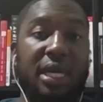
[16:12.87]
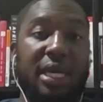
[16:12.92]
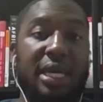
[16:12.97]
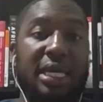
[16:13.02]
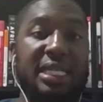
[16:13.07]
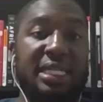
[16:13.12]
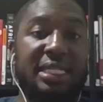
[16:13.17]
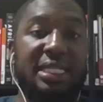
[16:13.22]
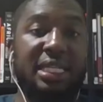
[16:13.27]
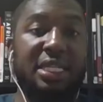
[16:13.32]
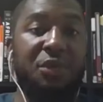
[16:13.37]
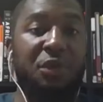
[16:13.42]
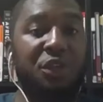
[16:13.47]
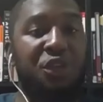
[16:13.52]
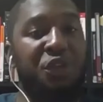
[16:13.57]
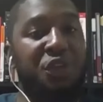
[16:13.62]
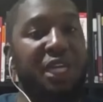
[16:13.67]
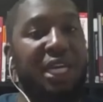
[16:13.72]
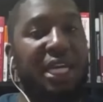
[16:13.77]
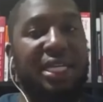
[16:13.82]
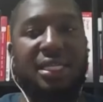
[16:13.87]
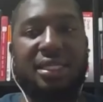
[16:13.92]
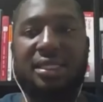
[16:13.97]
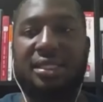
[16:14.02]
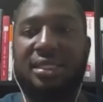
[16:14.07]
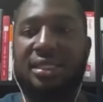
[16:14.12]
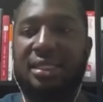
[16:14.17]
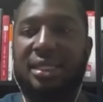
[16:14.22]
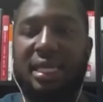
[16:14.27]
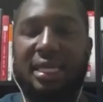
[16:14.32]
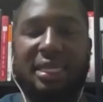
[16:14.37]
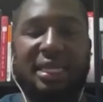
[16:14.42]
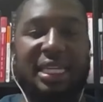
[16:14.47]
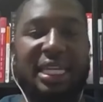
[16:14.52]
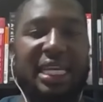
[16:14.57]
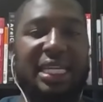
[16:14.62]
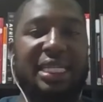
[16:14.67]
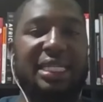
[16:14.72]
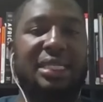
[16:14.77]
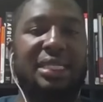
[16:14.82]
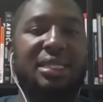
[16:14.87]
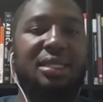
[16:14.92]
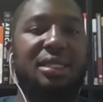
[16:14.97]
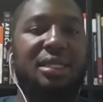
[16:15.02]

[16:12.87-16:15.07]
Instead, what you get is threat